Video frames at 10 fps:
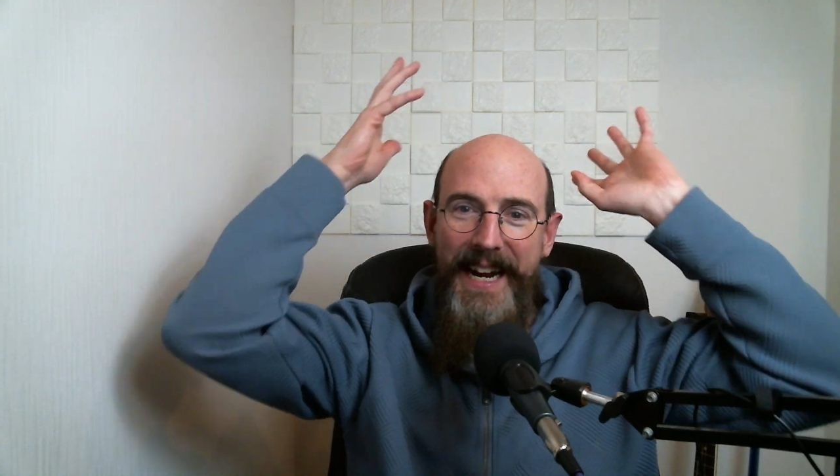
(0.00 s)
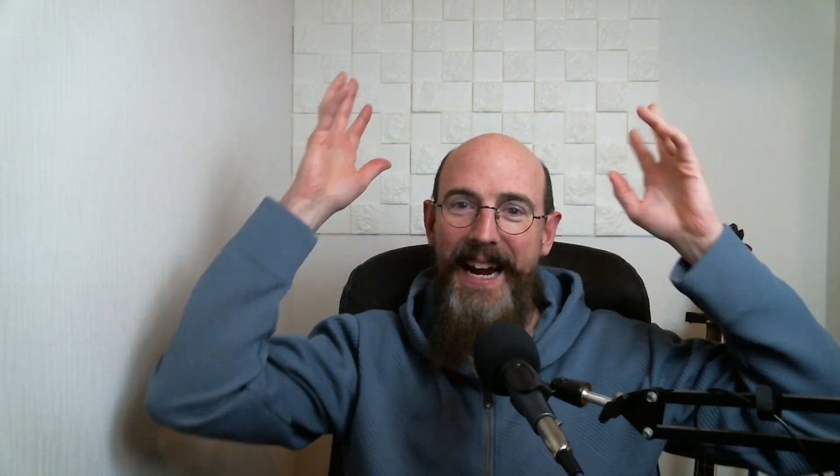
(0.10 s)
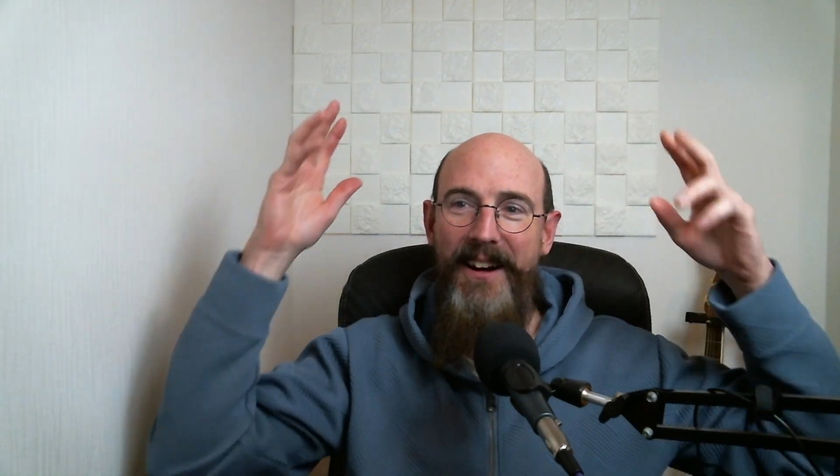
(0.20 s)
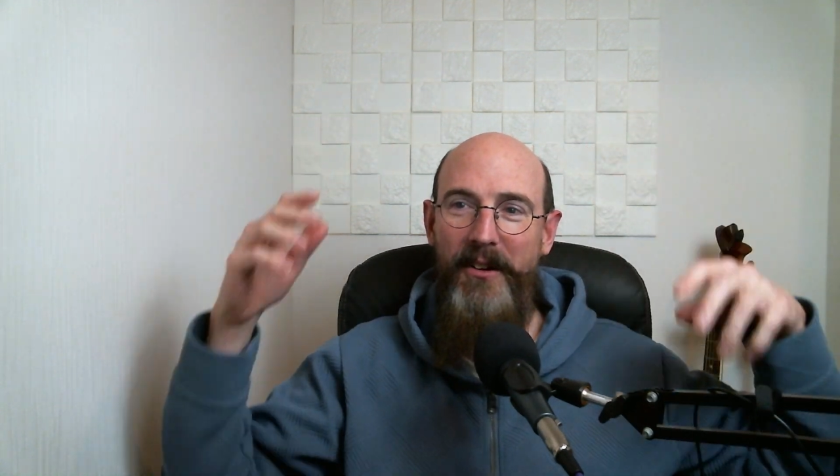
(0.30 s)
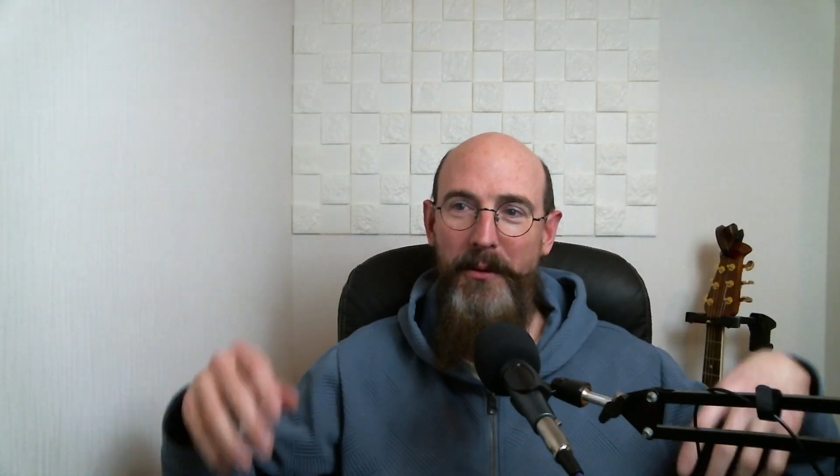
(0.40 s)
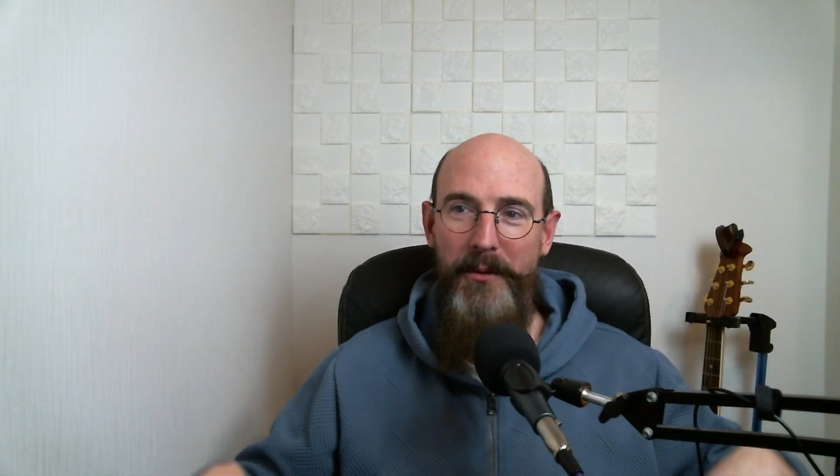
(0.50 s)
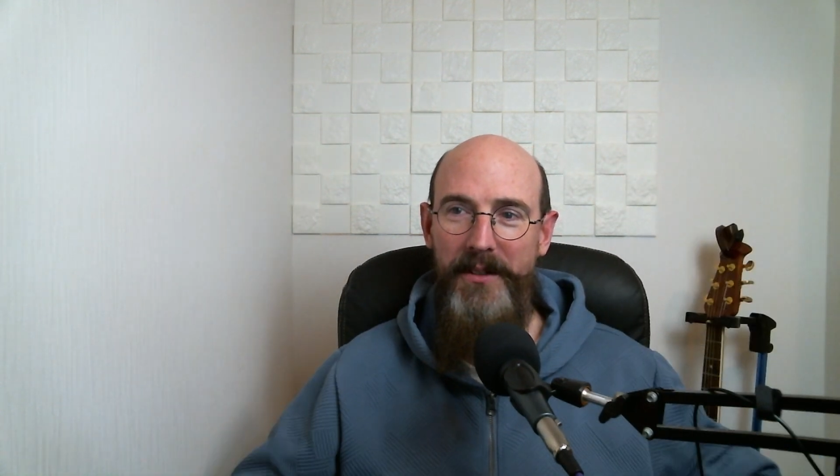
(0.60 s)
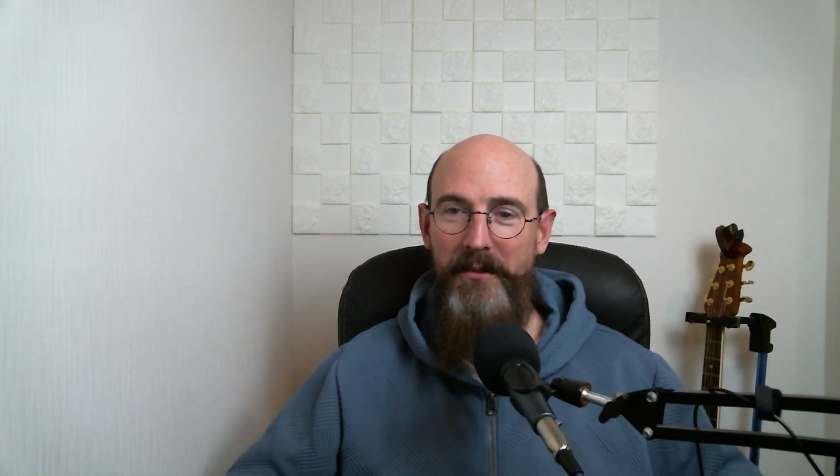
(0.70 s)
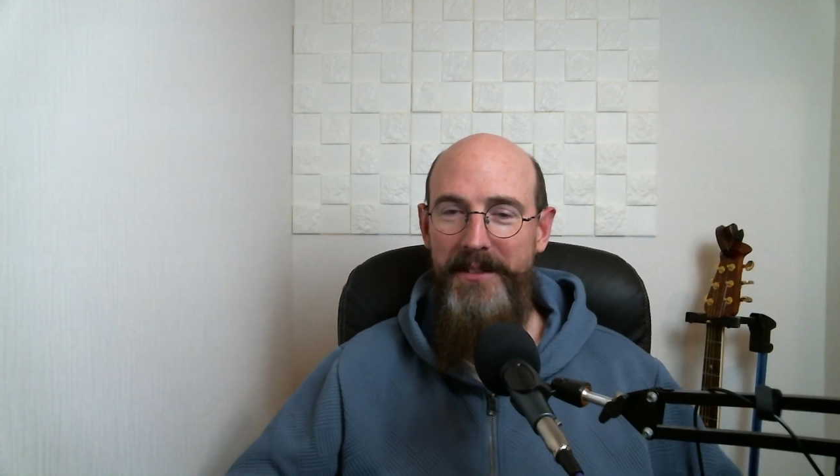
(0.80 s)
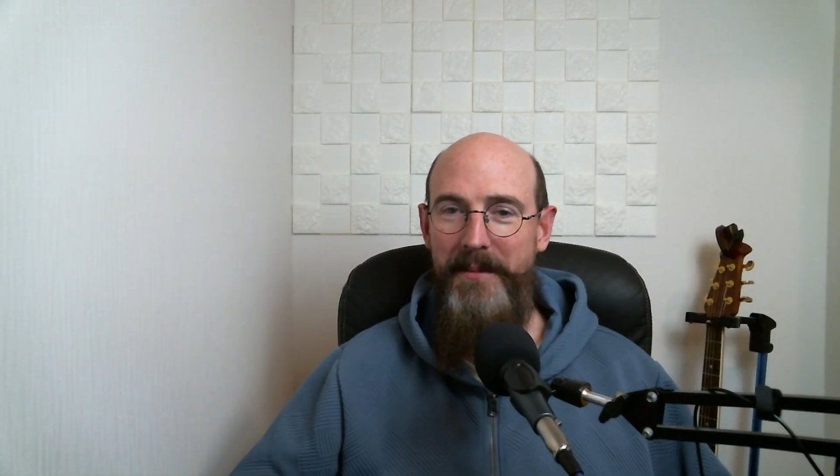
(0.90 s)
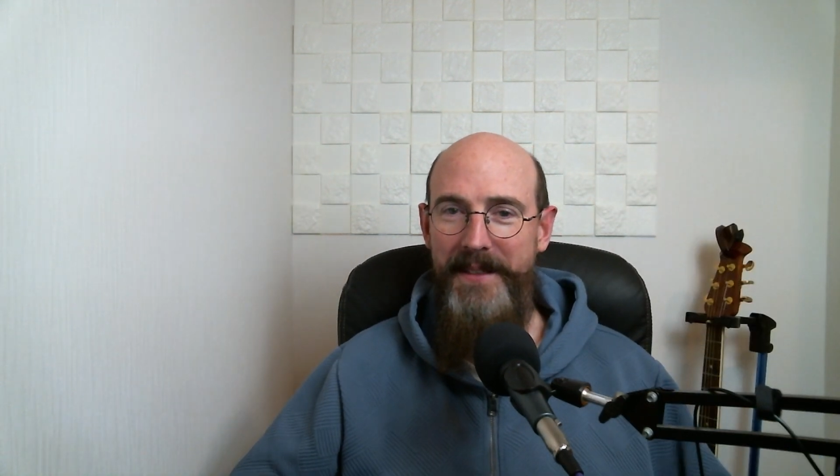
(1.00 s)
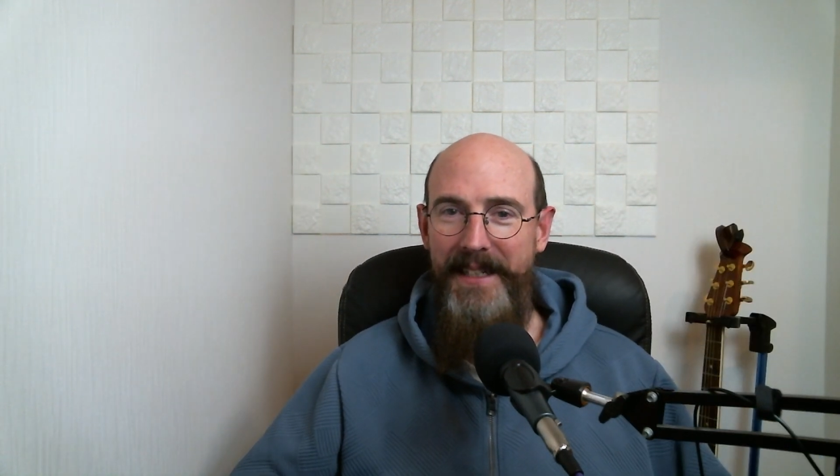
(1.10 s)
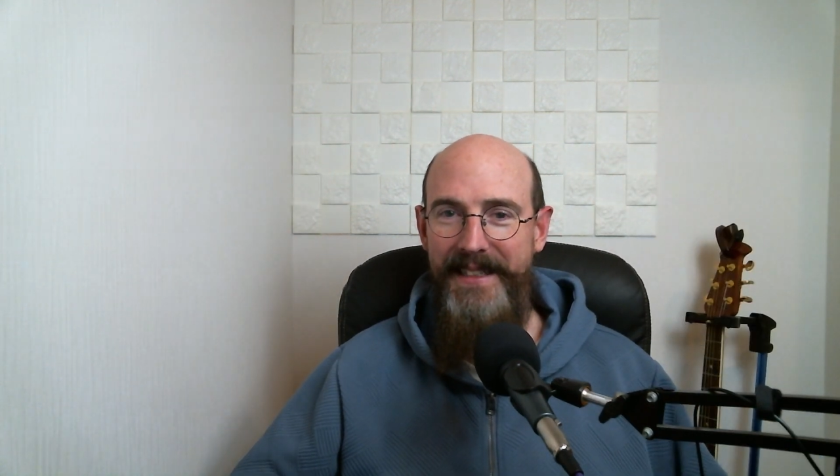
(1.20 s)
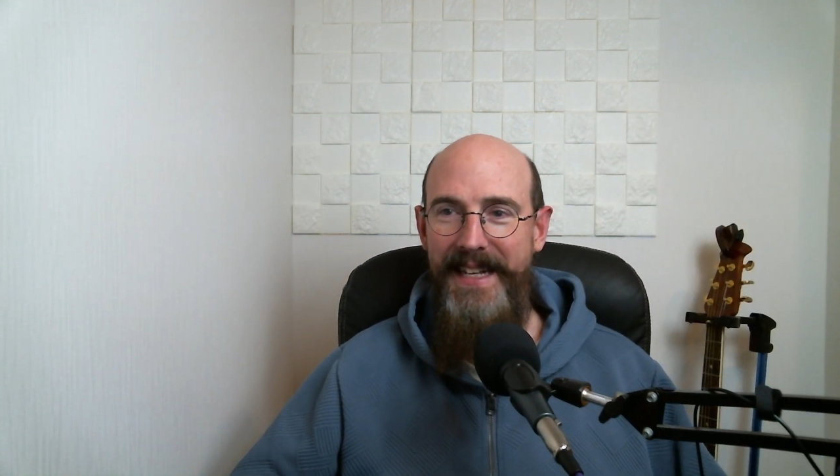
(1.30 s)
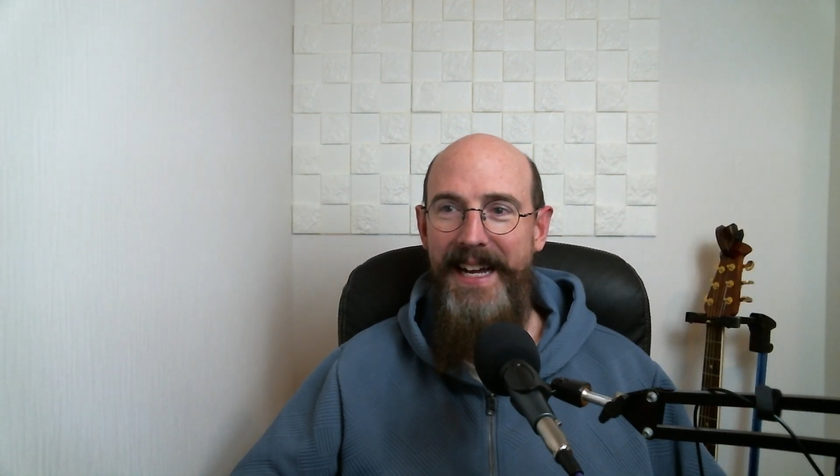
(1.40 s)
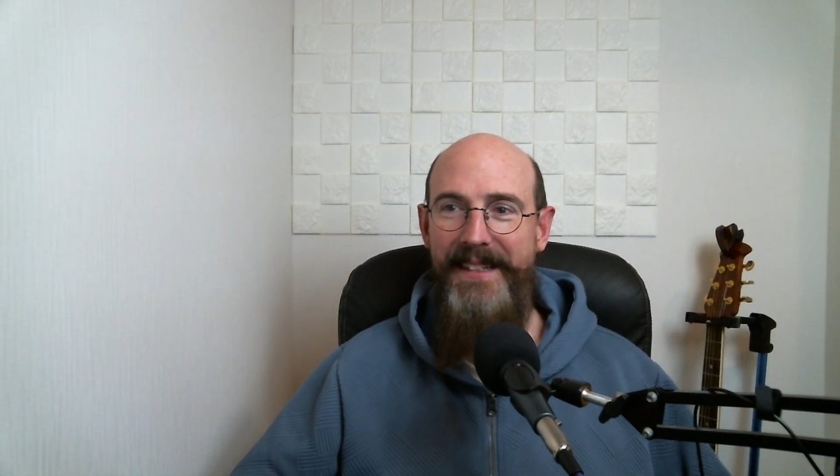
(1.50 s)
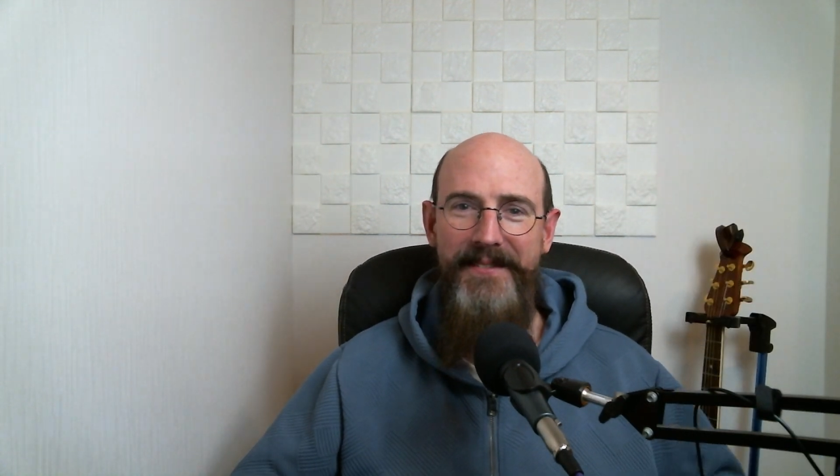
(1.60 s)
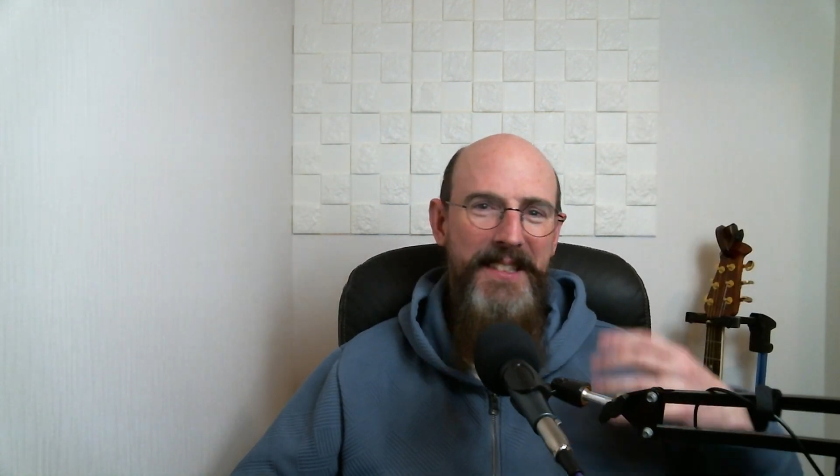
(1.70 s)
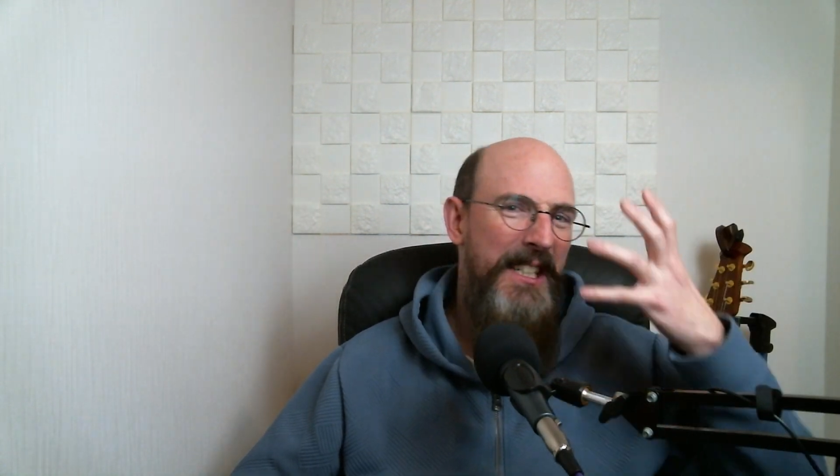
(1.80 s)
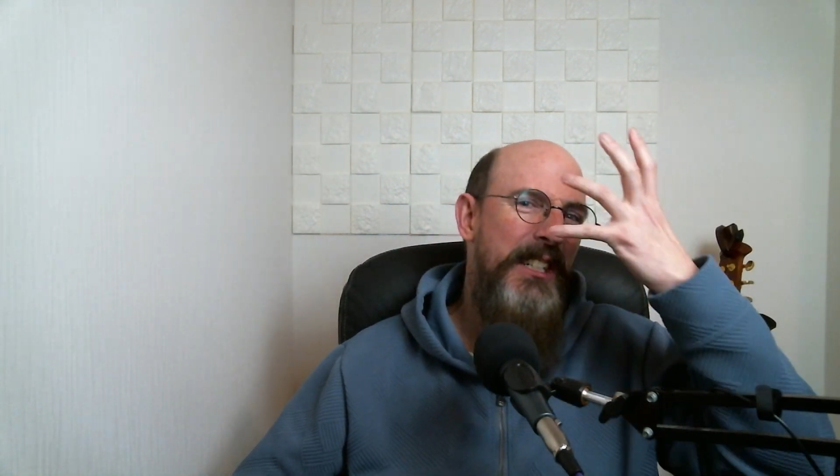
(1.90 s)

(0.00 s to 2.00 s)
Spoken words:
hair or something like that, and